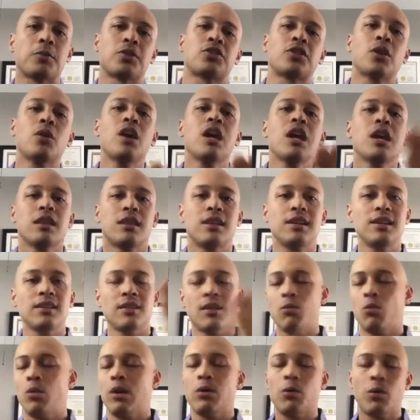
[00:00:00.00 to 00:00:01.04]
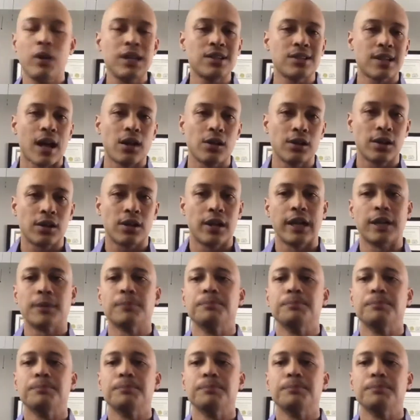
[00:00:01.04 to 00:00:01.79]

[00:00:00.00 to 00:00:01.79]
So what does that look like?